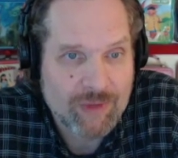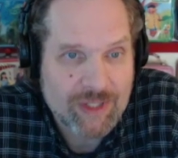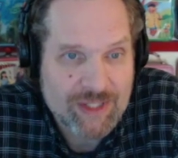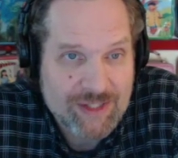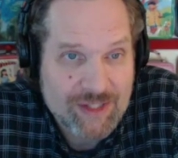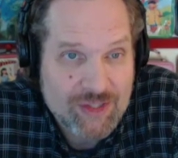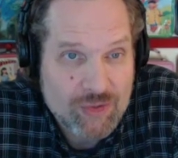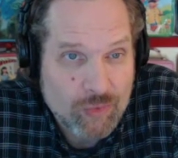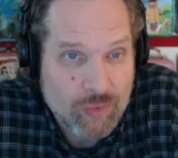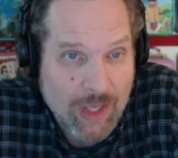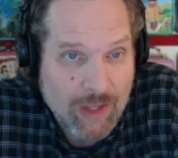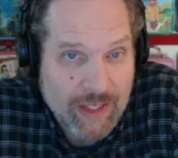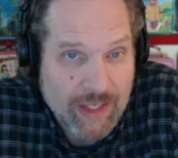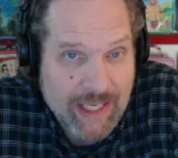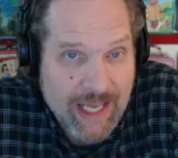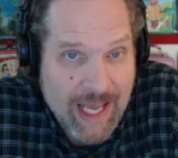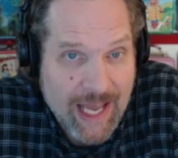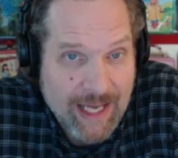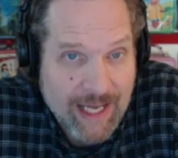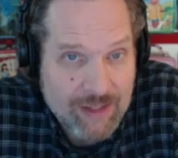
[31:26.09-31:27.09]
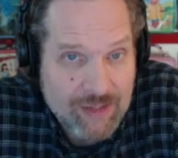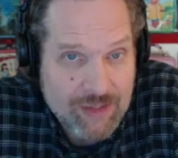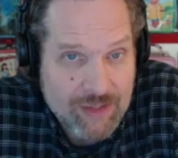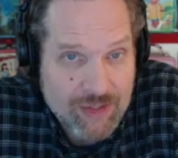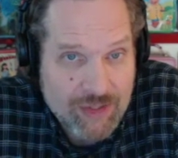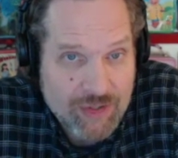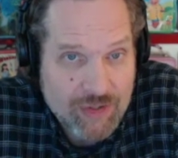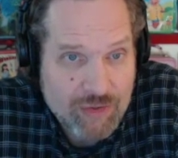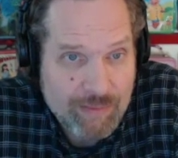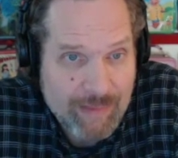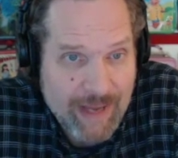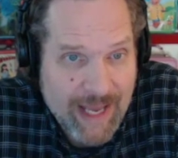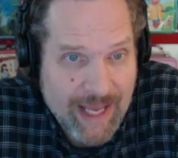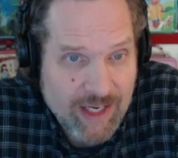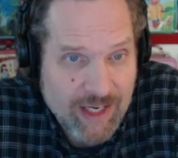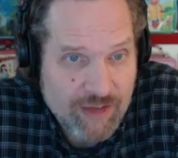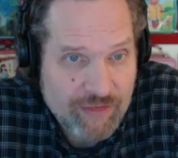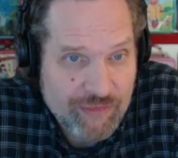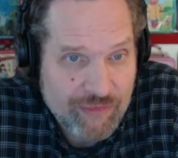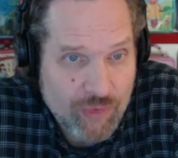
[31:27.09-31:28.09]
What's this relic axe? 2
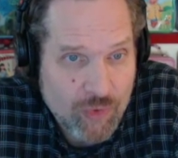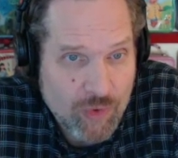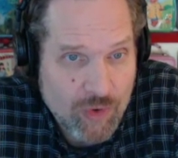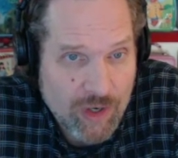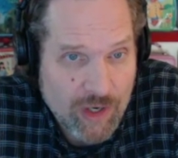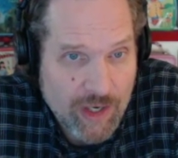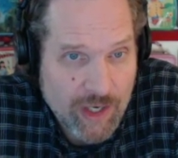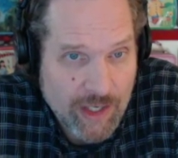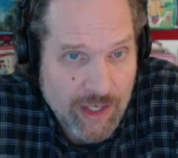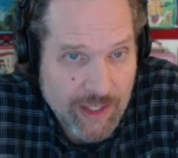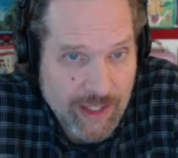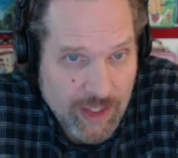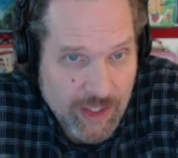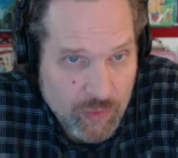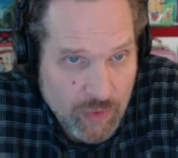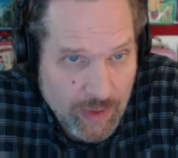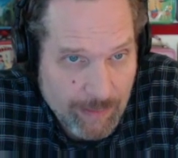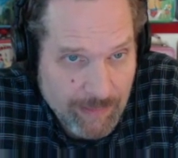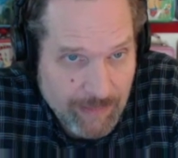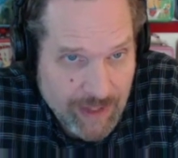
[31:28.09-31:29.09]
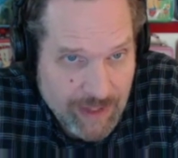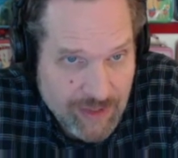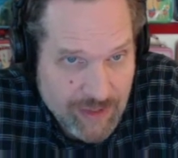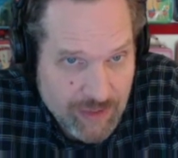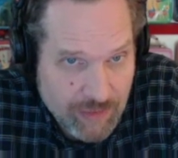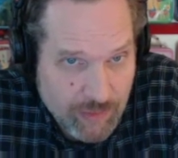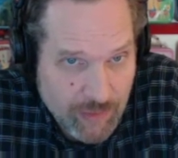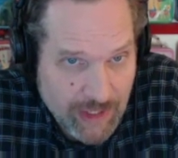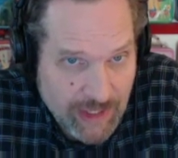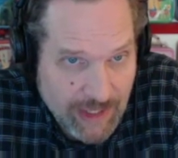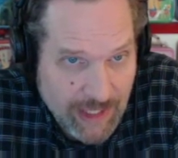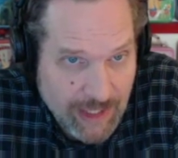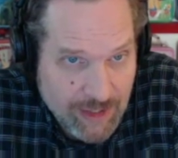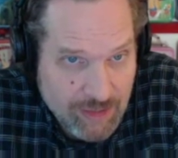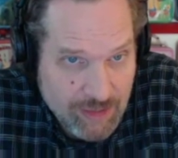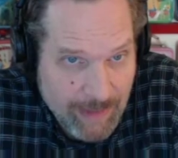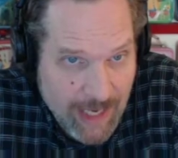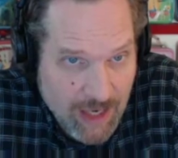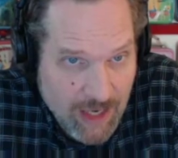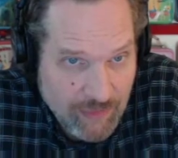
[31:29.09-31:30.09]
mana for an equipment. When it
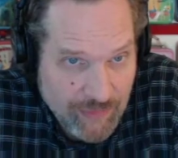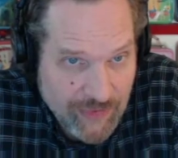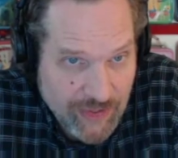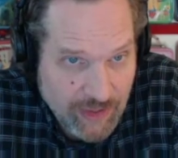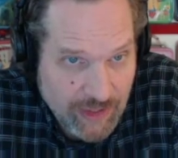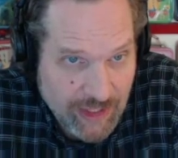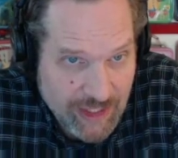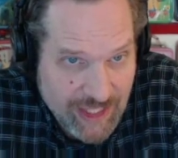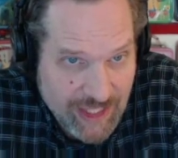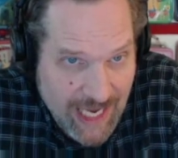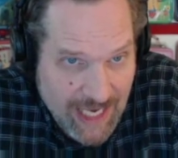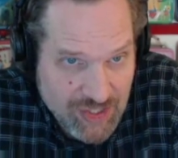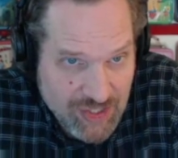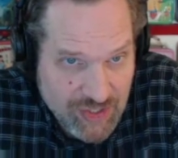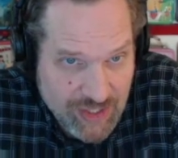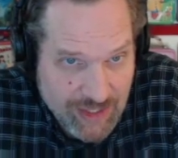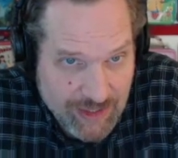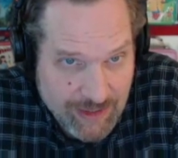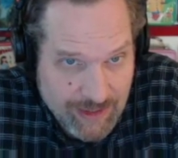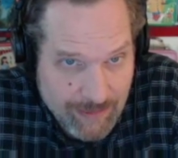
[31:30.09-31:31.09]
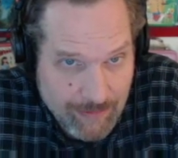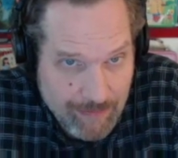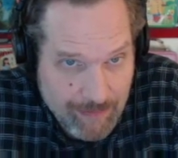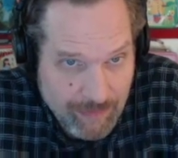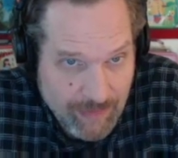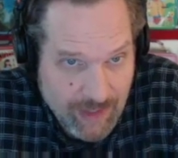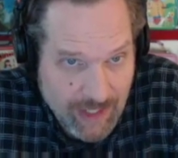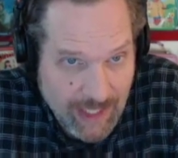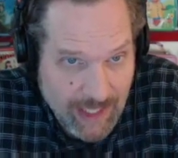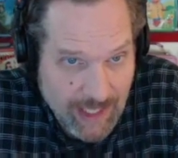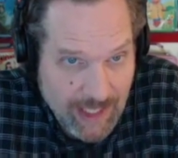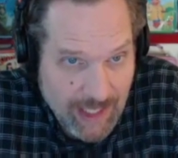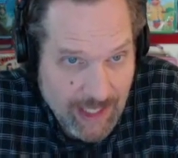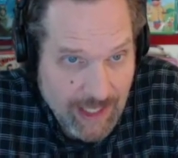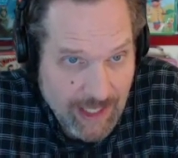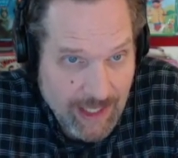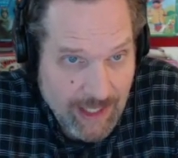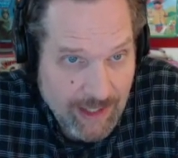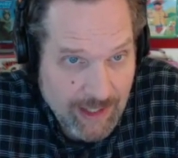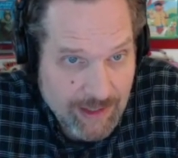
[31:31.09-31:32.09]
enters the battlefield, attach it,
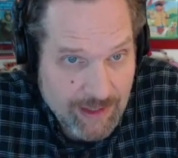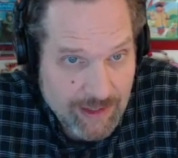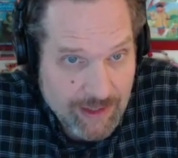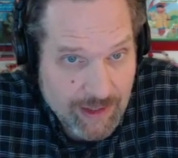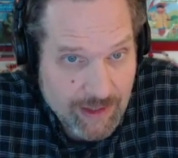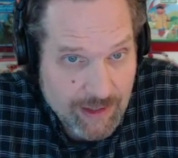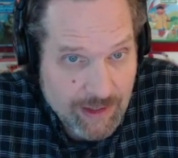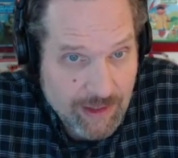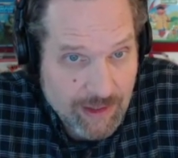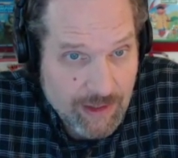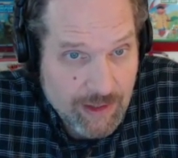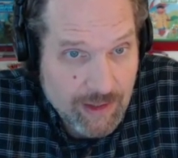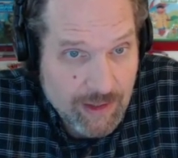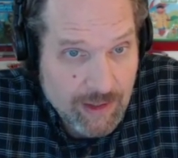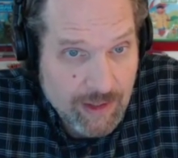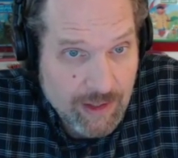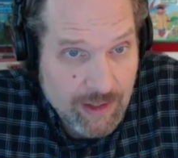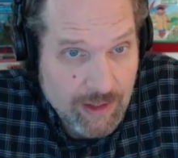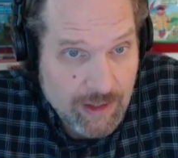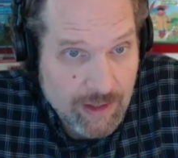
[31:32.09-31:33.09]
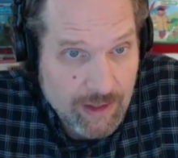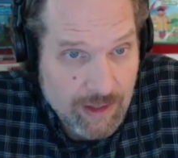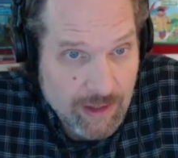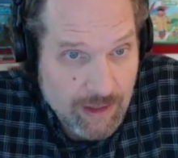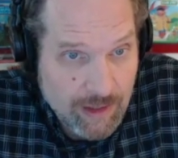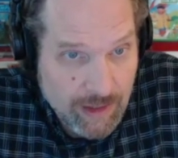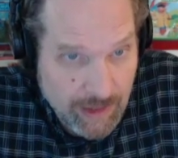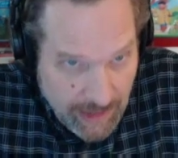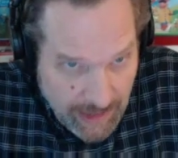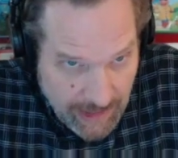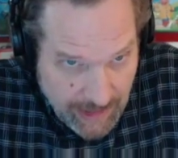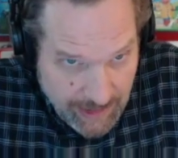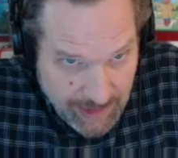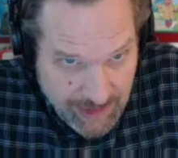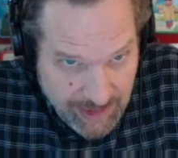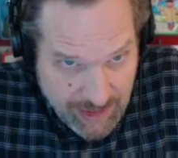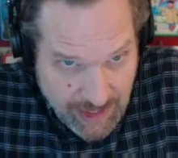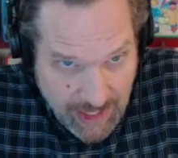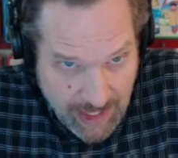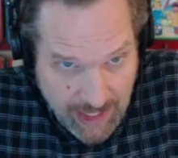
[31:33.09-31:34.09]
and
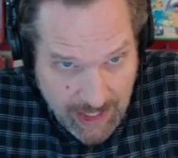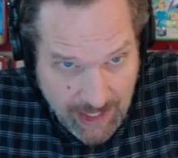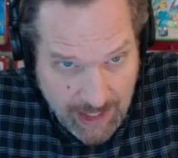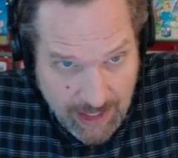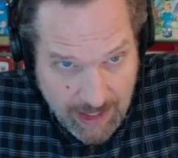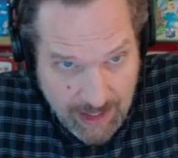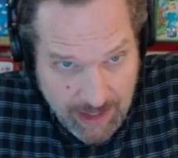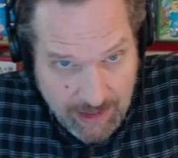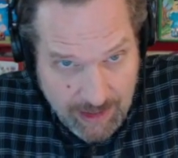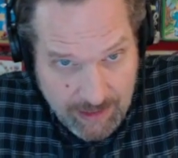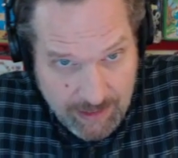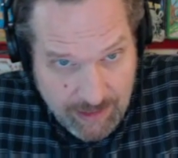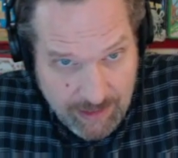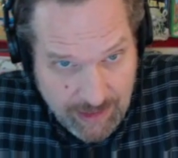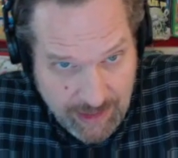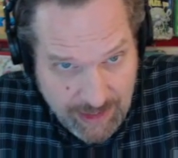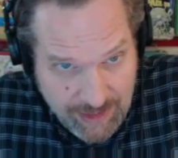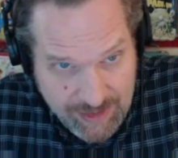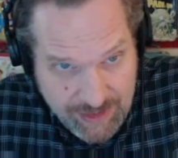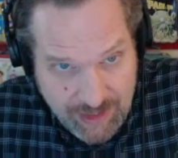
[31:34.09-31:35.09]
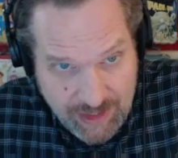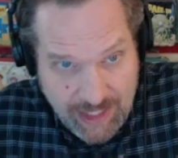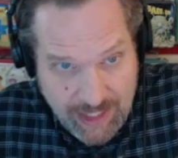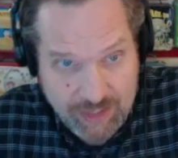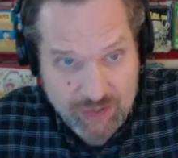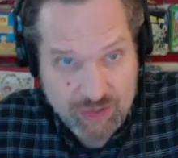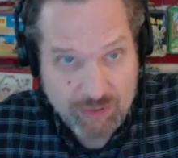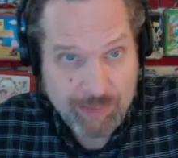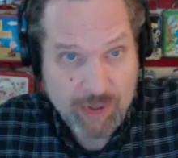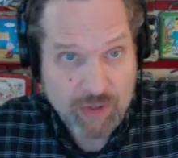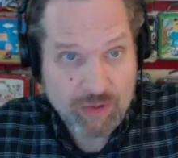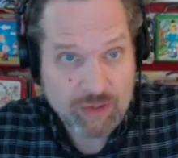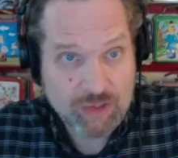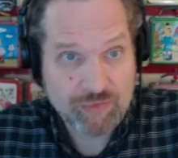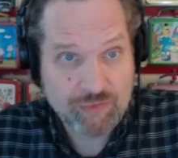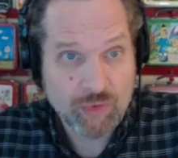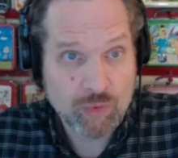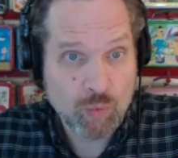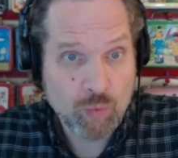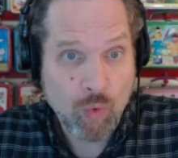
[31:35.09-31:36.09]
it is an extra bonus
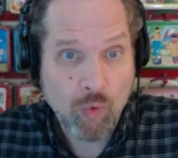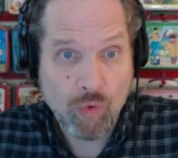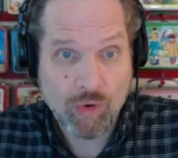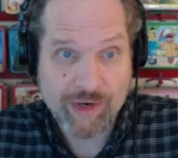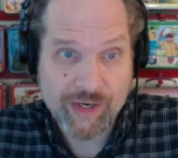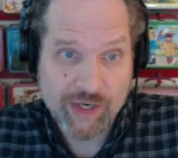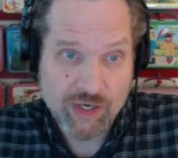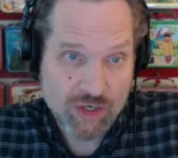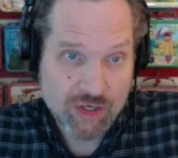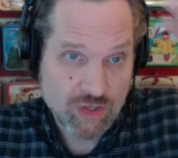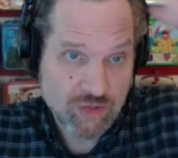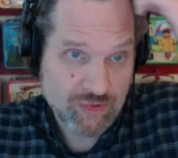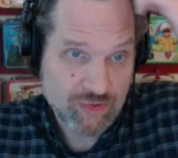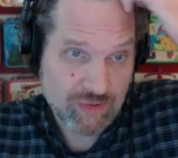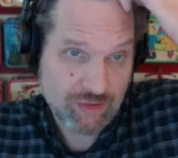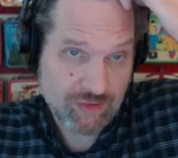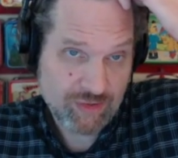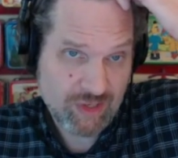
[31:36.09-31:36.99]
for warriors.